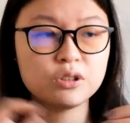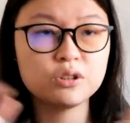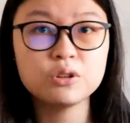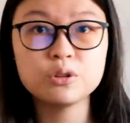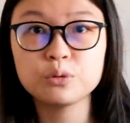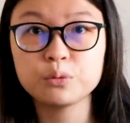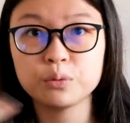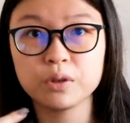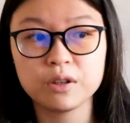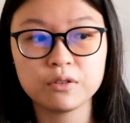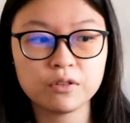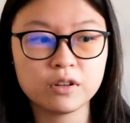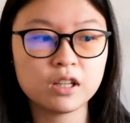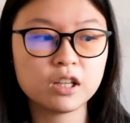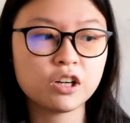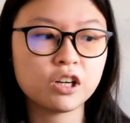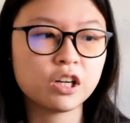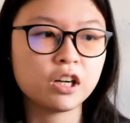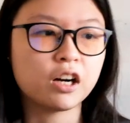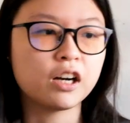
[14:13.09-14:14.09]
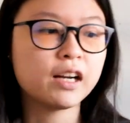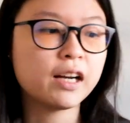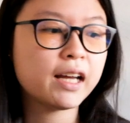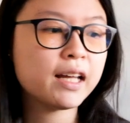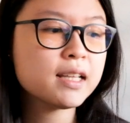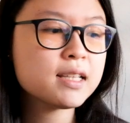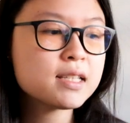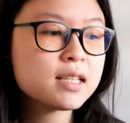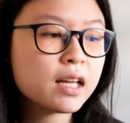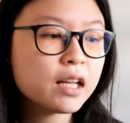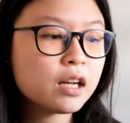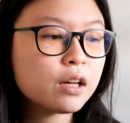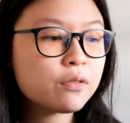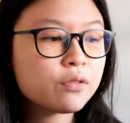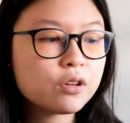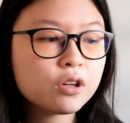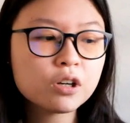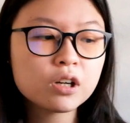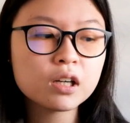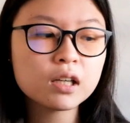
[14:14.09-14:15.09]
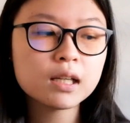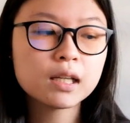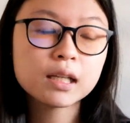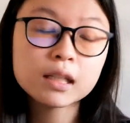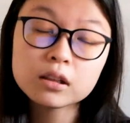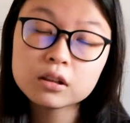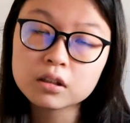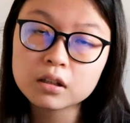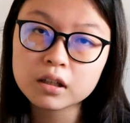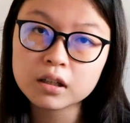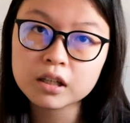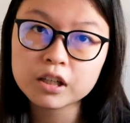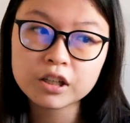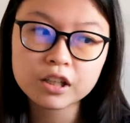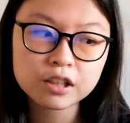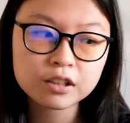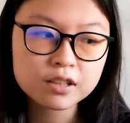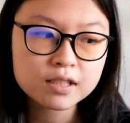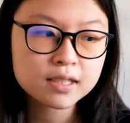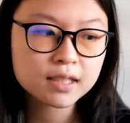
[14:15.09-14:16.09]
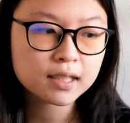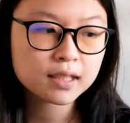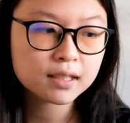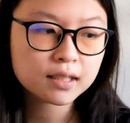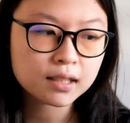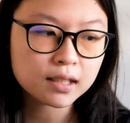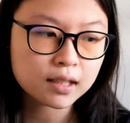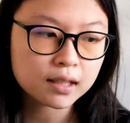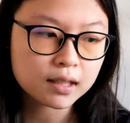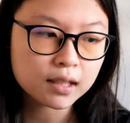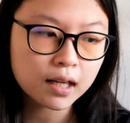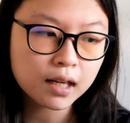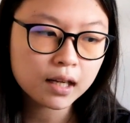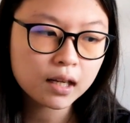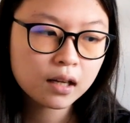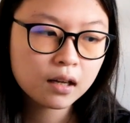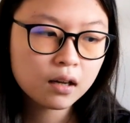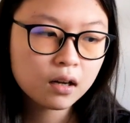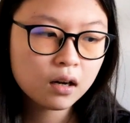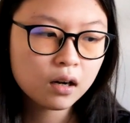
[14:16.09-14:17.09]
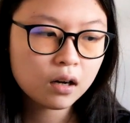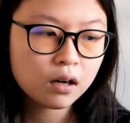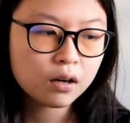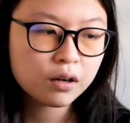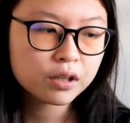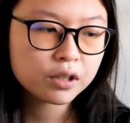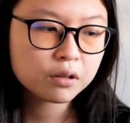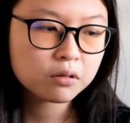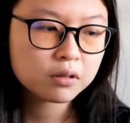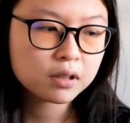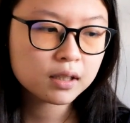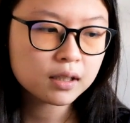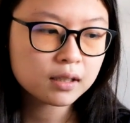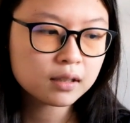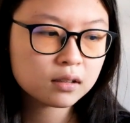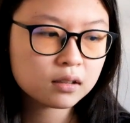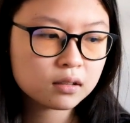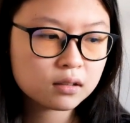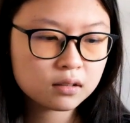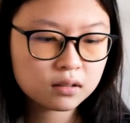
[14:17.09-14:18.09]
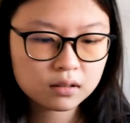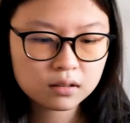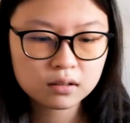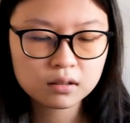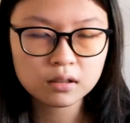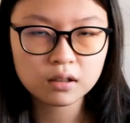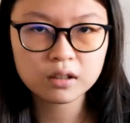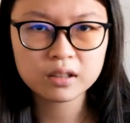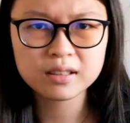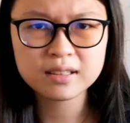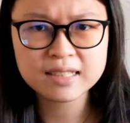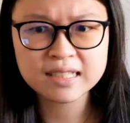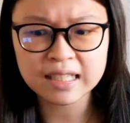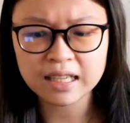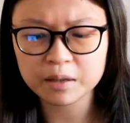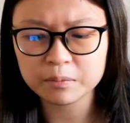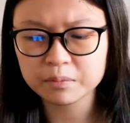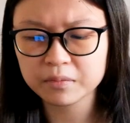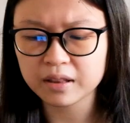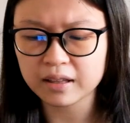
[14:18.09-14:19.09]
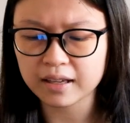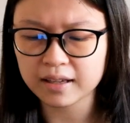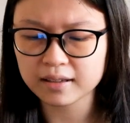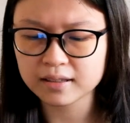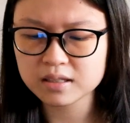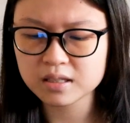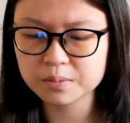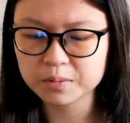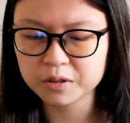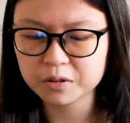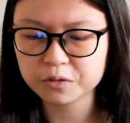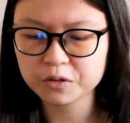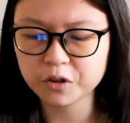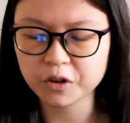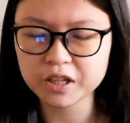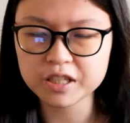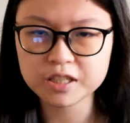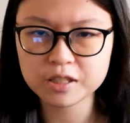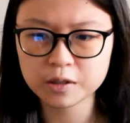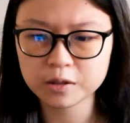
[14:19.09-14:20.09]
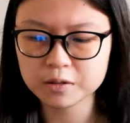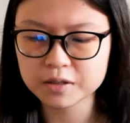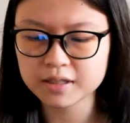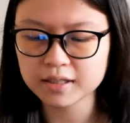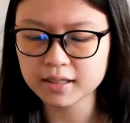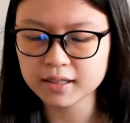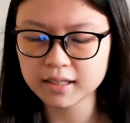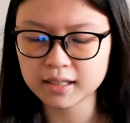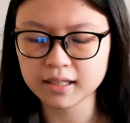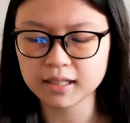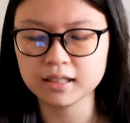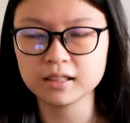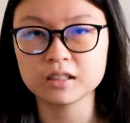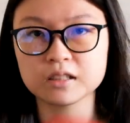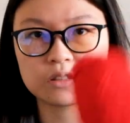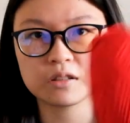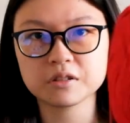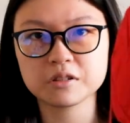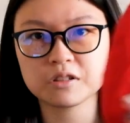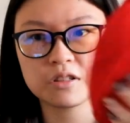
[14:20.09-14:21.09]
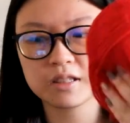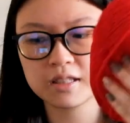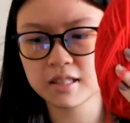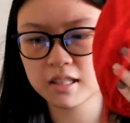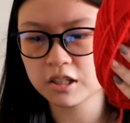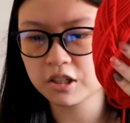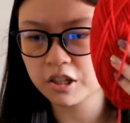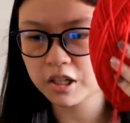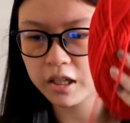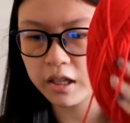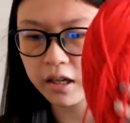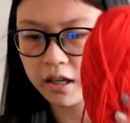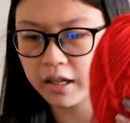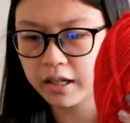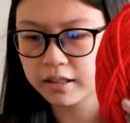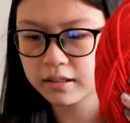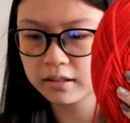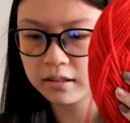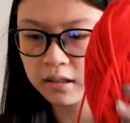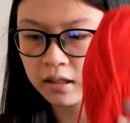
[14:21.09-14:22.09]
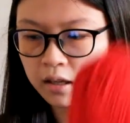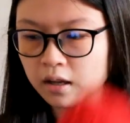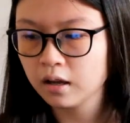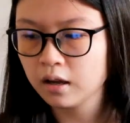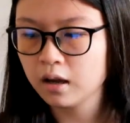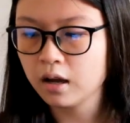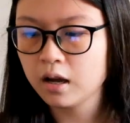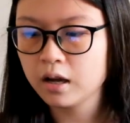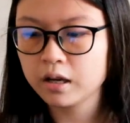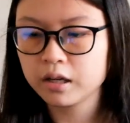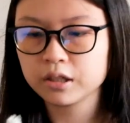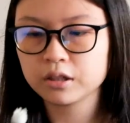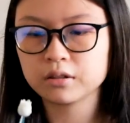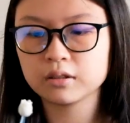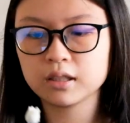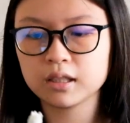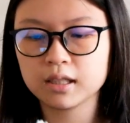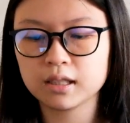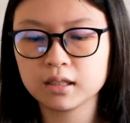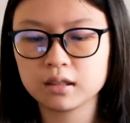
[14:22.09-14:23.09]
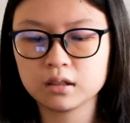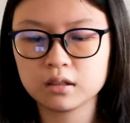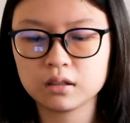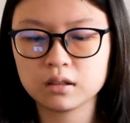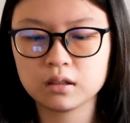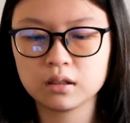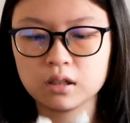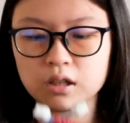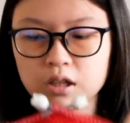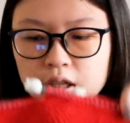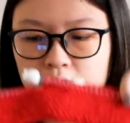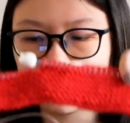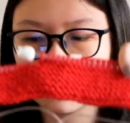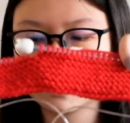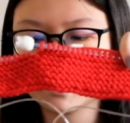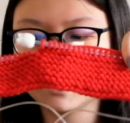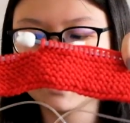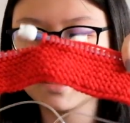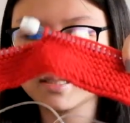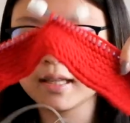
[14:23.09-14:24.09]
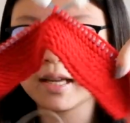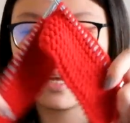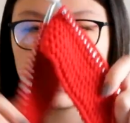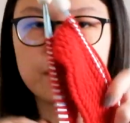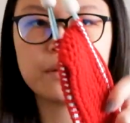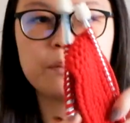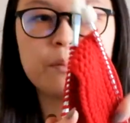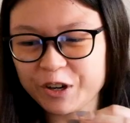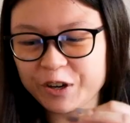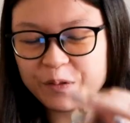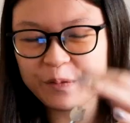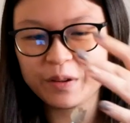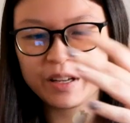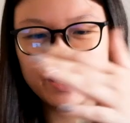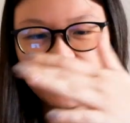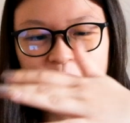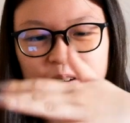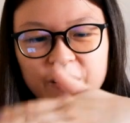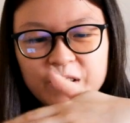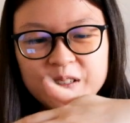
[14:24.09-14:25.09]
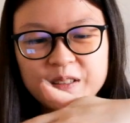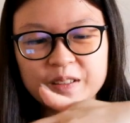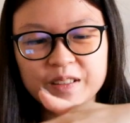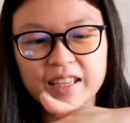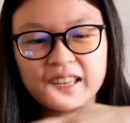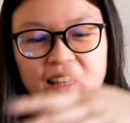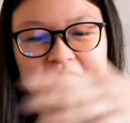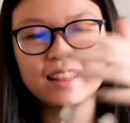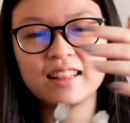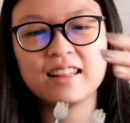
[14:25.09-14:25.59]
to weave in your yarn ends. And if you're a knitter, you're interested in knitting, all you need are the same things. Of course, you use knitting needles, so you just need your yarn, you need your needles, and probably you also get